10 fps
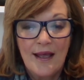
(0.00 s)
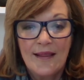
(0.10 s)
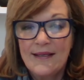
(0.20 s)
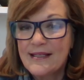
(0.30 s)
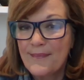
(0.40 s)

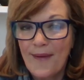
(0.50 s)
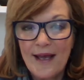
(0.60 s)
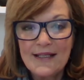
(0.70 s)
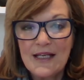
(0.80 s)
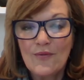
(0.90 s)
This
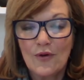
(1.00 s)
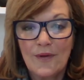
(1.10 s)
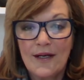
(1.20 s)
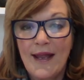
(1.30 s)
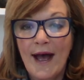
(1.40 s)
amazing
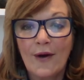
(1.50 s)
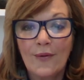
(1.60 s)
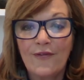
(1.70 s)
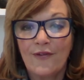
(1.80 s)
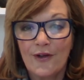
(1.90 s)
woman now
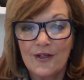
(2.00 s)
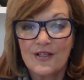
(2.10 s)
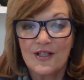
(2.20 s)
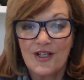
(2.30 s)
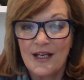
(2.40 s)
refers
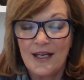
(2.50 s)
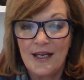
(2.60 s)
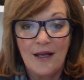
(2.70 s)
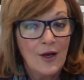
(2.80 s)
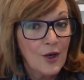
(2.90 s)
to
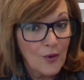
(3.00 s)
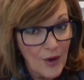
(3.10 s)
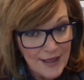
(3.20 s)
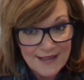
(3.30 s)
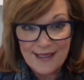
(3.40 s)
Jenny
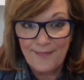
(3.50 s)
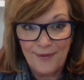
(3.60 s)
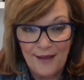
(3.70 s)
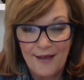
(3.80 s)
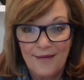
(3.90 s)
quite
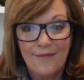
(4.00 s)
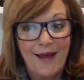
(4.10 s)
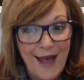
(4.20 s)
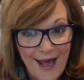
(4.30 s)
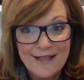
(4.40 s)
simply
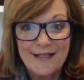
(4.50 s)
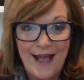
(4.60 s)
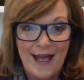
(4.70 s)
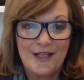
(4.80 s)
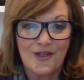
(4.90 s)
as an
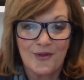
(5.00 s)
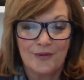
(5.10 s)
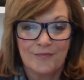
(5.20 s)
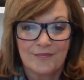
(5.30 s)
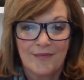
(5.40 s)

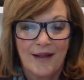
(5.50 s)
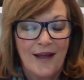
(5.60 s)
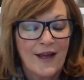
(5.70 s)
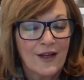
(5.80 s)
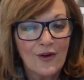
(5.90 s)
angel.
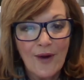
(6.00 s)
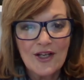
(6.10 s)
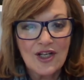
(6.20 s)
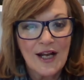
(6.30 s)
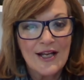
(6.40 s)

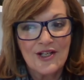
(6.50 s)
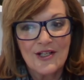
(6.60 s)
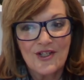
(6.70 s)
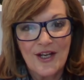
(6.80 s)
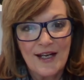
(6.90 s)

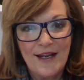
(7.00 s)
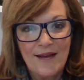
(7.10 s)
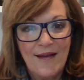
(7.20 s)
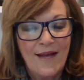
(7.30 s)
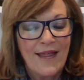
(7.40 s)
Congratulations,
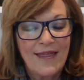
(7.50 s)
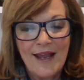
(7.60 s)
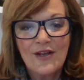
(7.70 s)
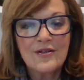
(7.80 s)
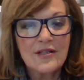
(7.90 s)
Jenny.
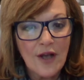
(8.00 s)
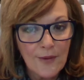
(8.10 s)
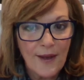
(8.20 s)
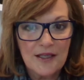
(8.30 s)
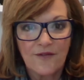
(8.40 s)
Thank you so
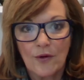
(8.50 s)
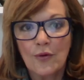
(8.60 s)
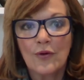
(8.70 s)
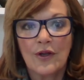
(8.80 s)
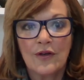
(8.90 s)
much for
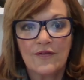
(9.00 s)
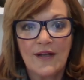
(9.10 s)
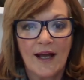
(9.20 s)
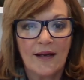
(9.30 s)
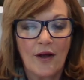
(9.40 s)
all that you've
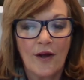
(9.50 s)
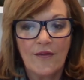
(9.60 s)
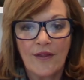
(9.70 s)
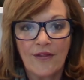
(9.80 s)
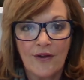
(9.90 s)
done
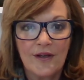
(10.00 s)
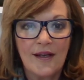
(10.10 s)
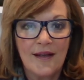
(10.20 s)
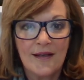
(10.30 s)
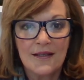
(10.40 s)
over the 30
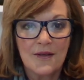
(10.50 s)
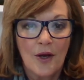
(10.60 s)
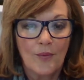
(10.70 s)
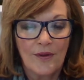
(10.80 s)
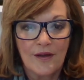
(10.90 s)
years
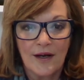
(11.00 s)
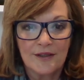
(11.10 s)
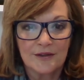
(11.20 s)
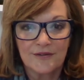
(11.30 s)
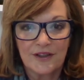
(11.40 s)
with Guide
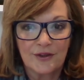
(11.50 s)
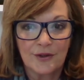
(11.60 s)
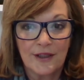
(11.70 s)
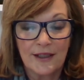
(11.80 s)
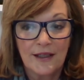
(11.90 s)
Dogs
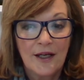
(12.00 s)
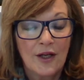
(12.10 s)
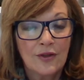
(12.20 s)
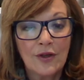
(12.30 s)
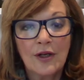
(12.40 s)
Victoria,
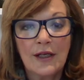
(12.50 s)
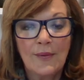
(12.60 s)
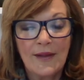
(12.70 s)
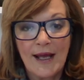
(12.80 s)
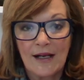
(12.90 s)
not only
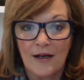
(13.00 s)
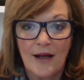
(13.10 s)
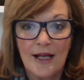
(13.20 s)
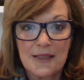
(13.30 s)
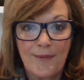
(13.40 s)
with our
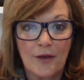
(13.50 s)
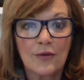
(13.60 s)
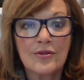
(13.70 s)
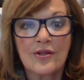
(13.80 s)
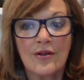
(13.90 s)
clients, but
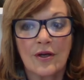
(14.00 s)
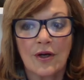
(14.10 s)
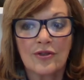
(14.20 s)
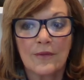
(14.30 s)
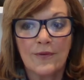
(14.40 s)
also the
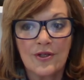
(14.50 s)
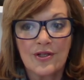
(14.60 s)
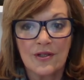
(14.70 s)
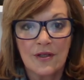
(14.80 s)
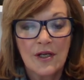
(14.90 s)

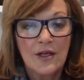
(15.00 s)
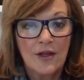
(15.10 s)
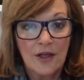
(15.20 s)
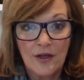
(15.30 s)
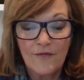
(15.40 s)
contribution
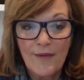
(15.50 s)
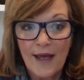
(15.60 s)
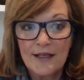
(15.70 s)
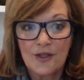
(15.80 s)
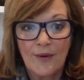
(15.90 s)
that you've
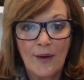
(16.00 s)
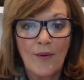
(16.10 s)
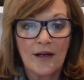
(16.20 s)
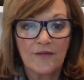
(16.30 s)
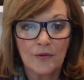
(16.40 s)
made to our
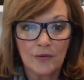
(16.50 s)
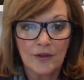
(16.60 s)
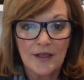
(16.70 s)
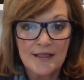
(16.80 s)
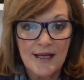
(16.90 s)
wonderful
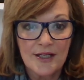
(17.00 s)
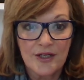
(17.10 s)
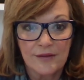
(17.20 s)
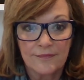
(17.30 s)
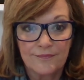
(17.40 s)

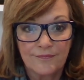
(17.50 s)
organisation.